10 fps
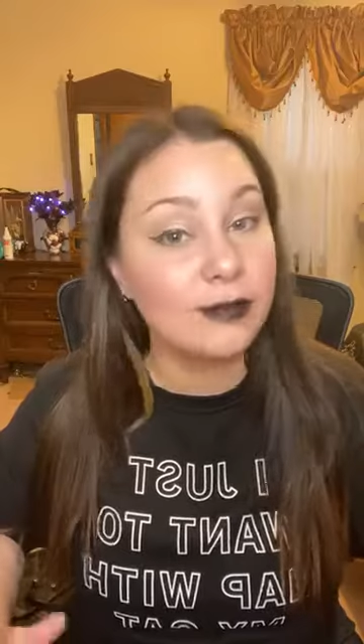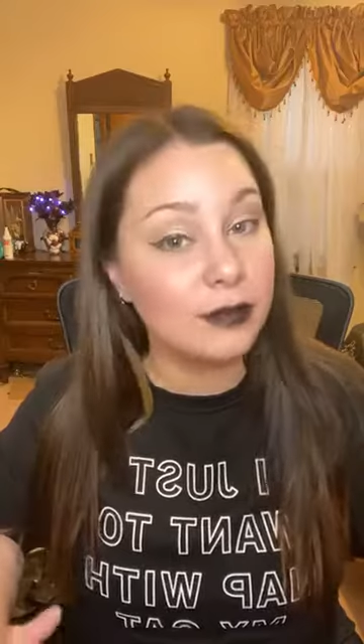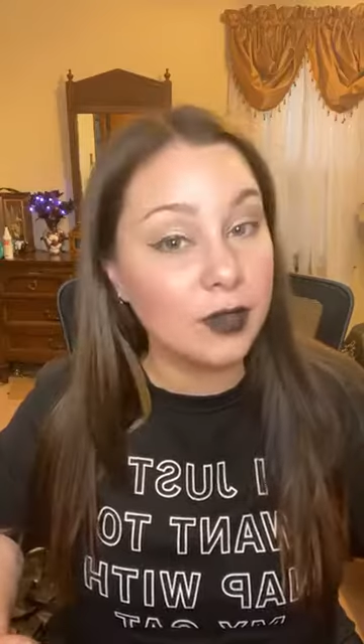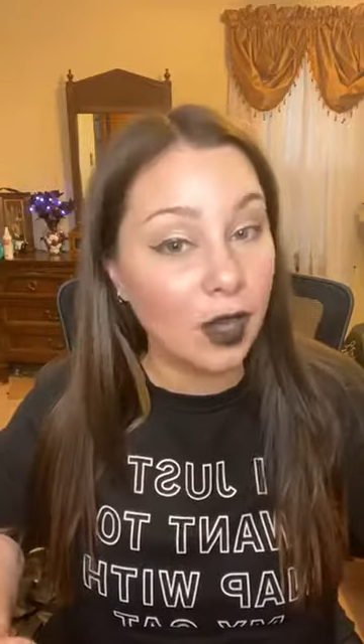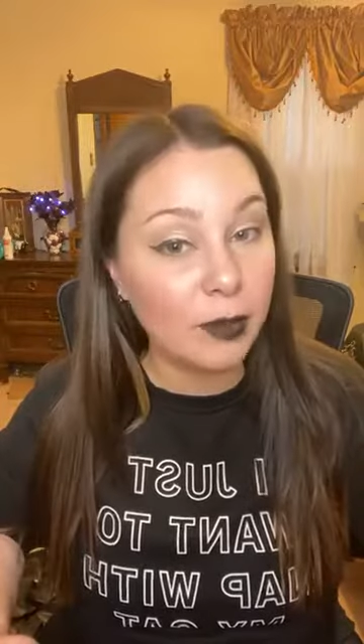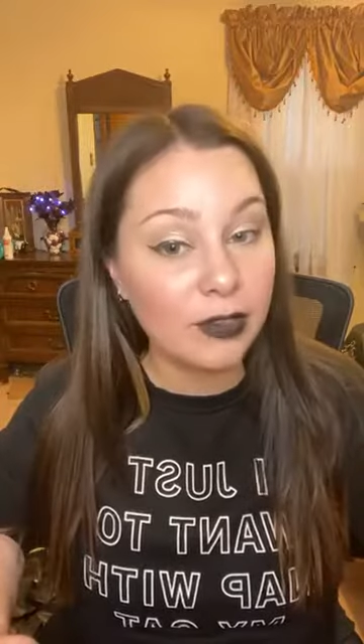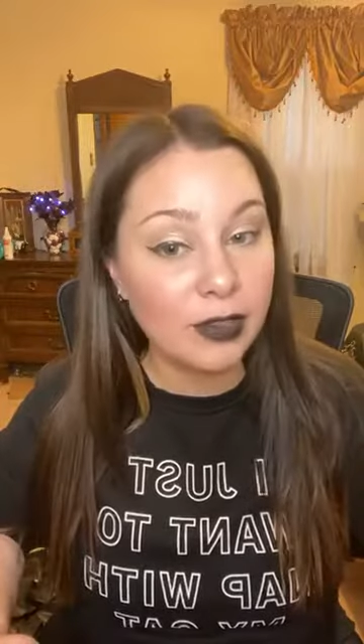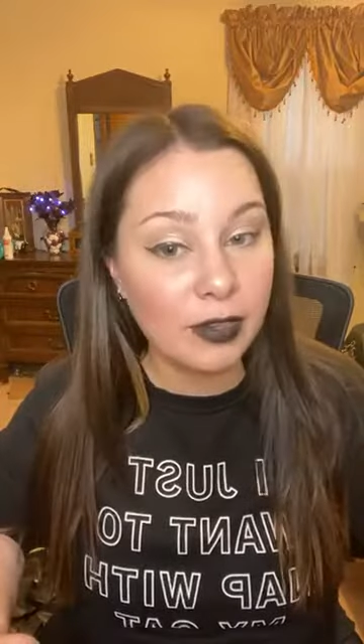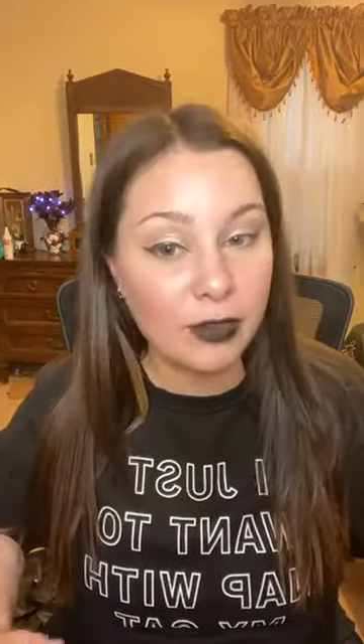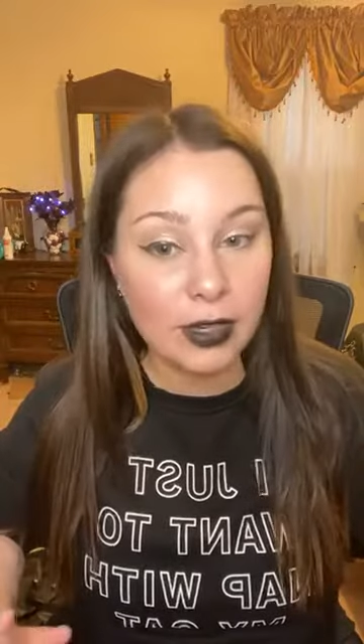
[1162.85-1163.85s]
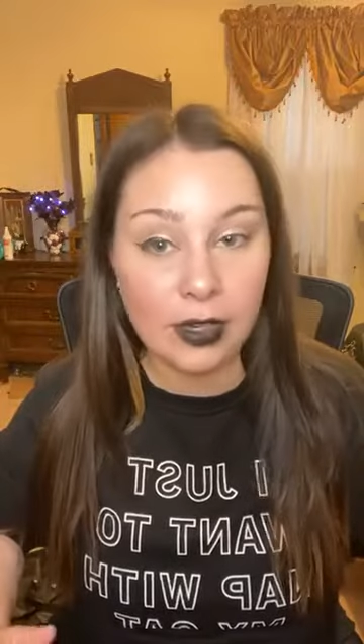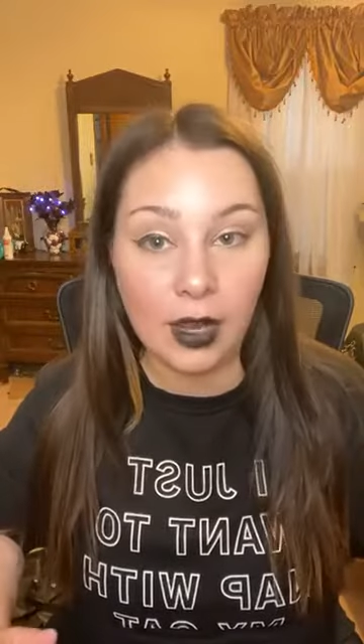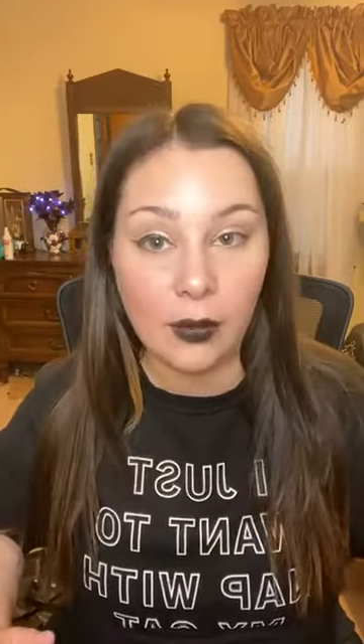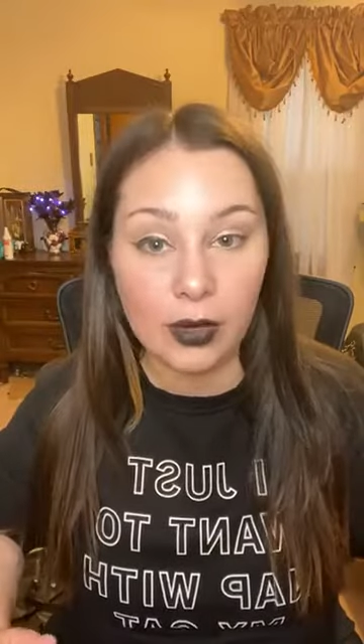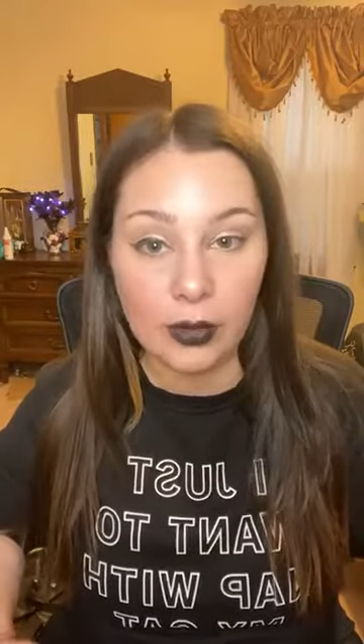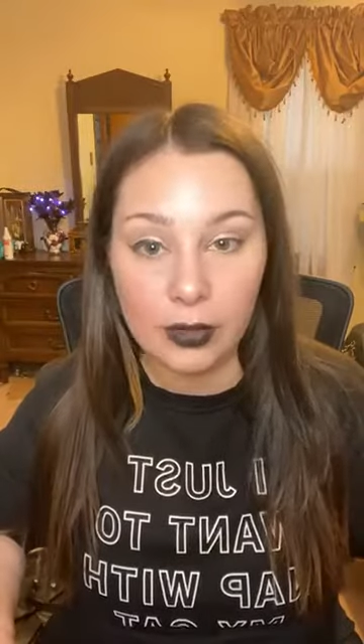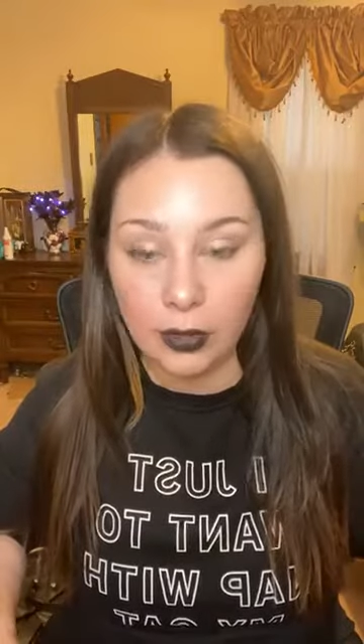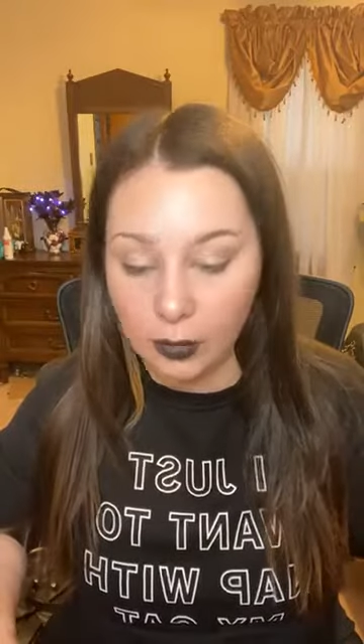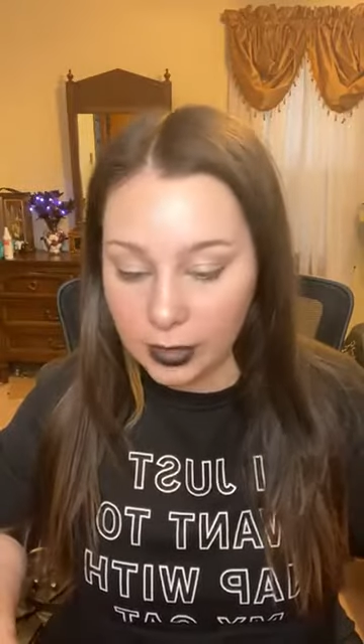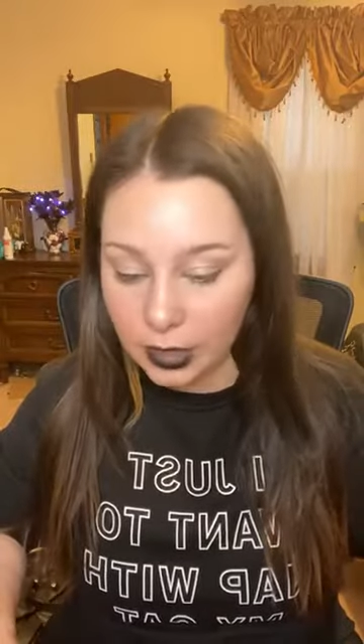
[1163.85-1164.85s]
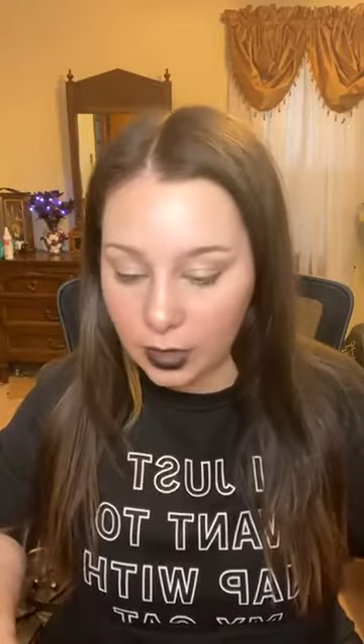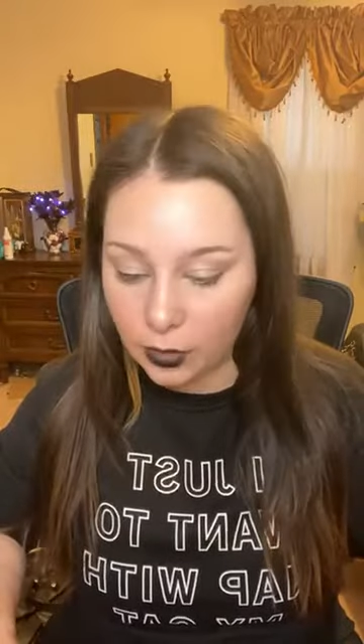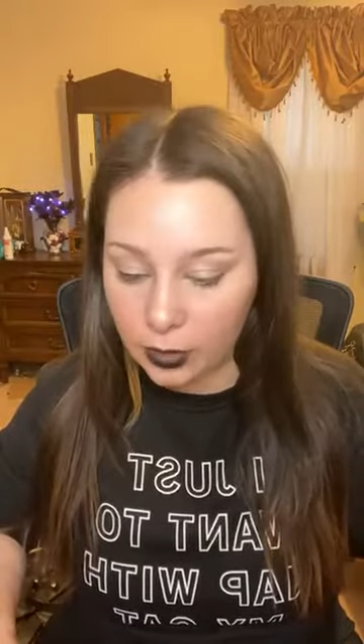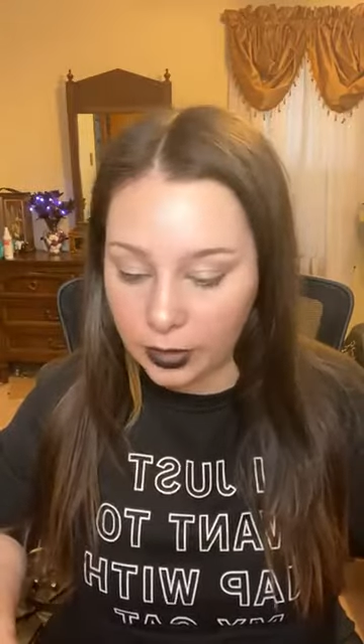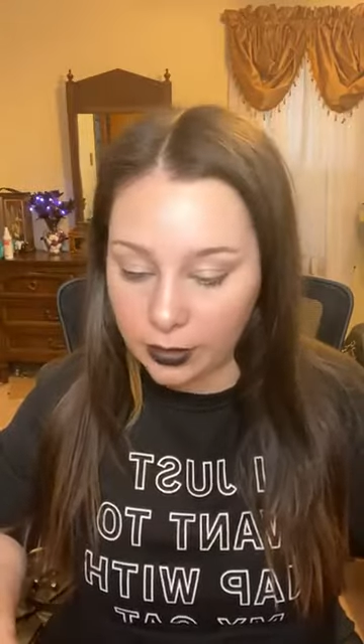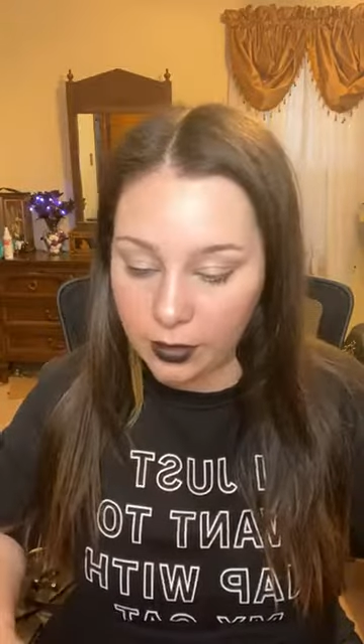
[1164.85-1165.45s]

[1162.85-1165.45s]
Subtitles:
not my favorite, not what I would normally go with.